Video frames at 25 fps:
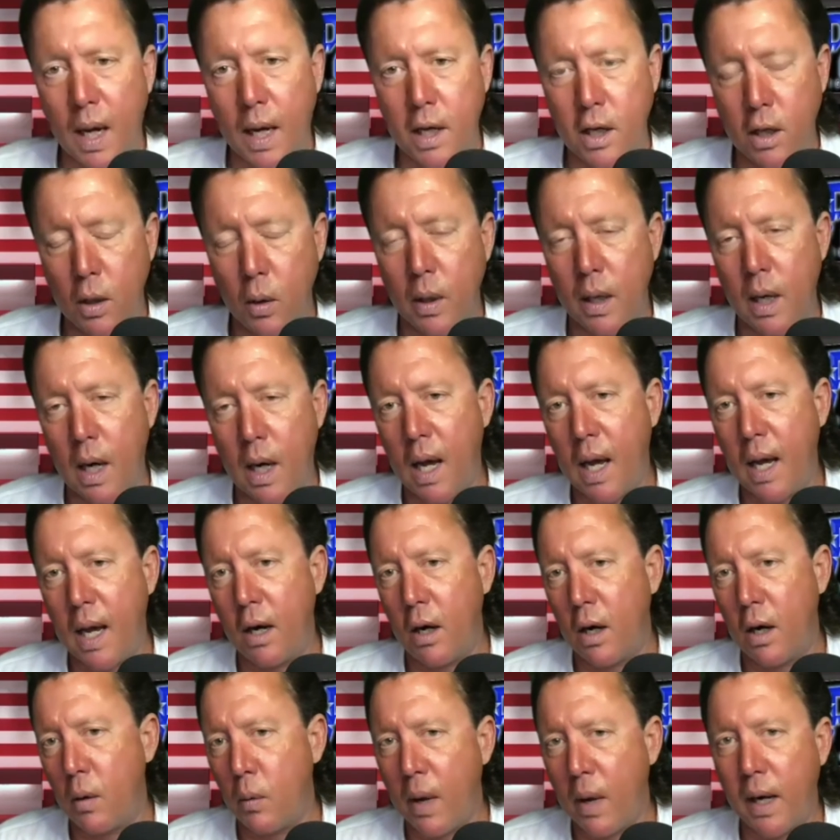you and I
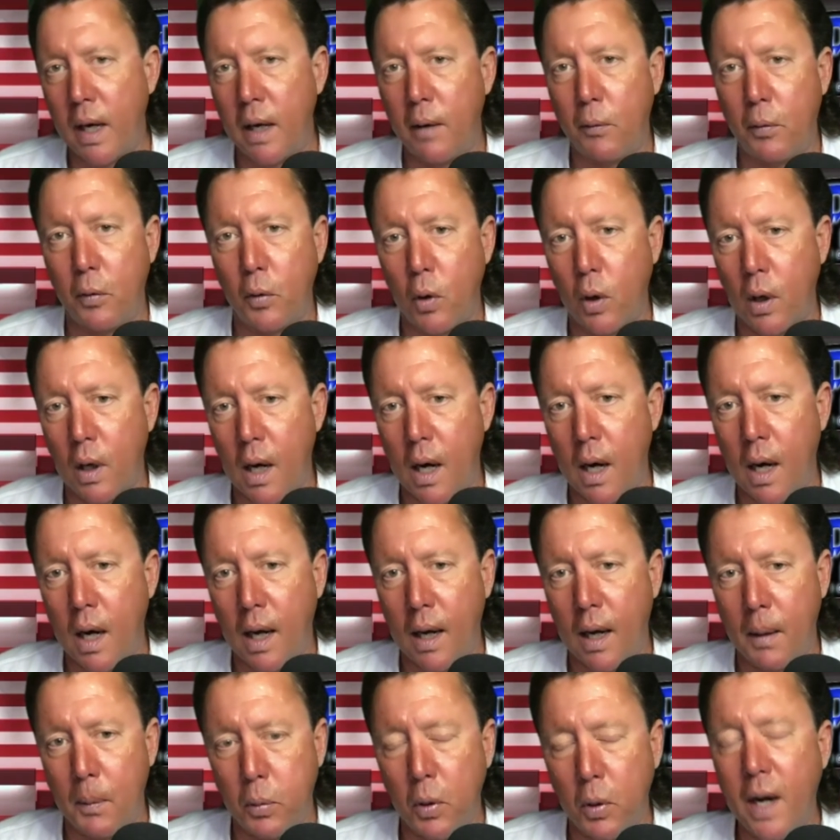aren't running for
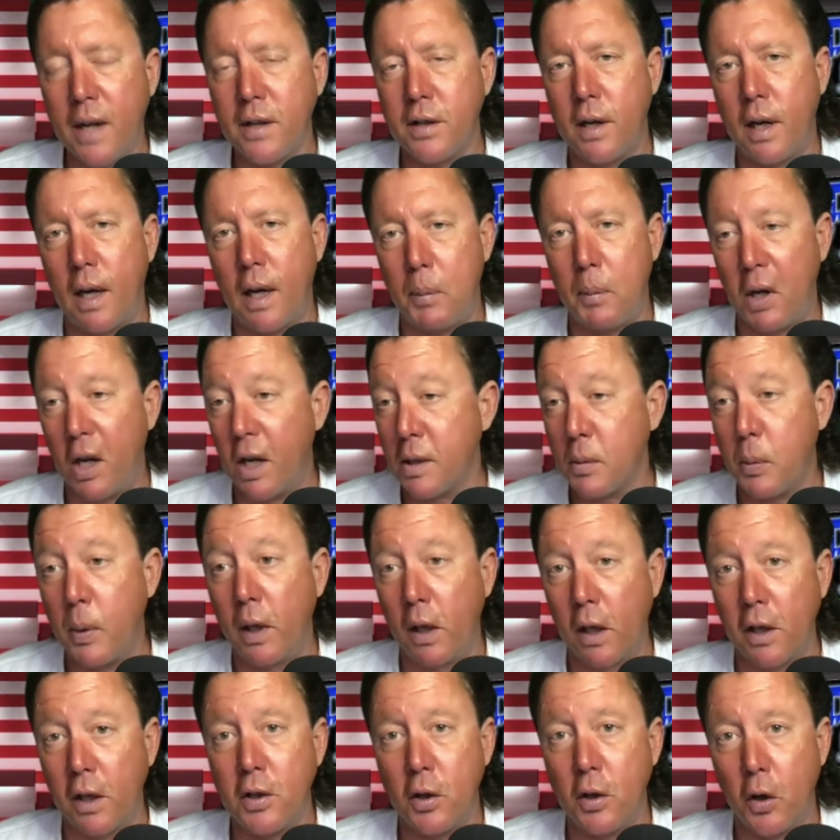president, because we
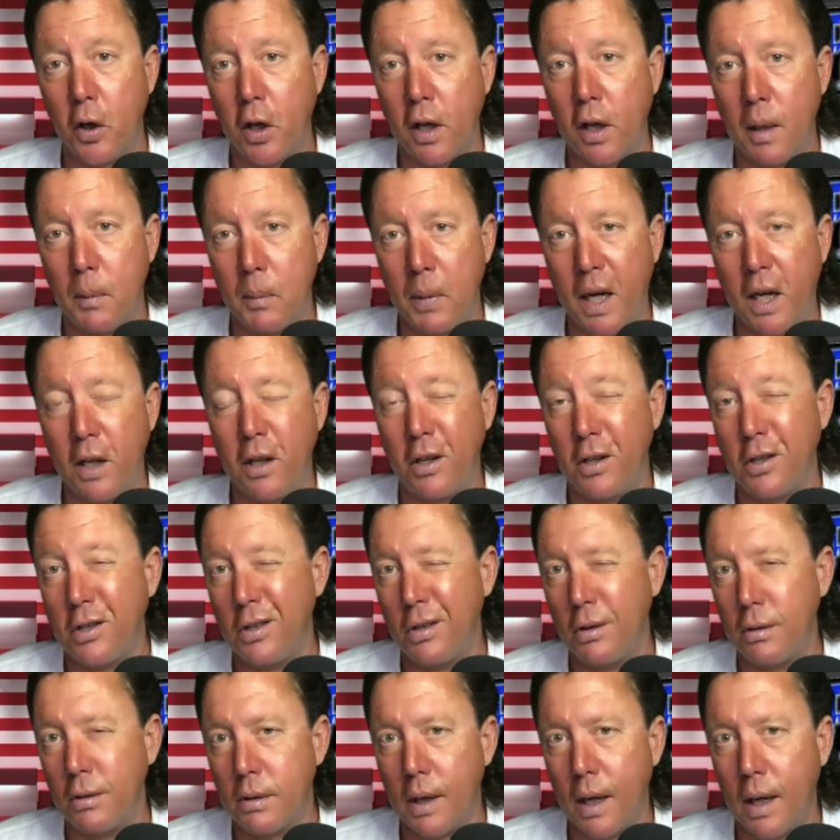look so good in bathing
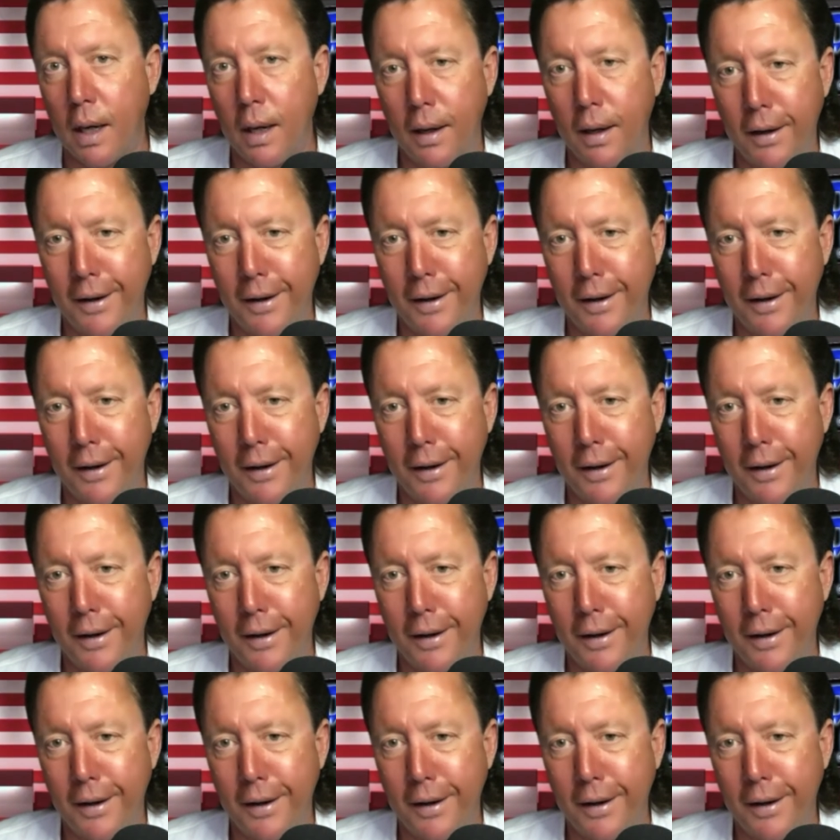suits, right?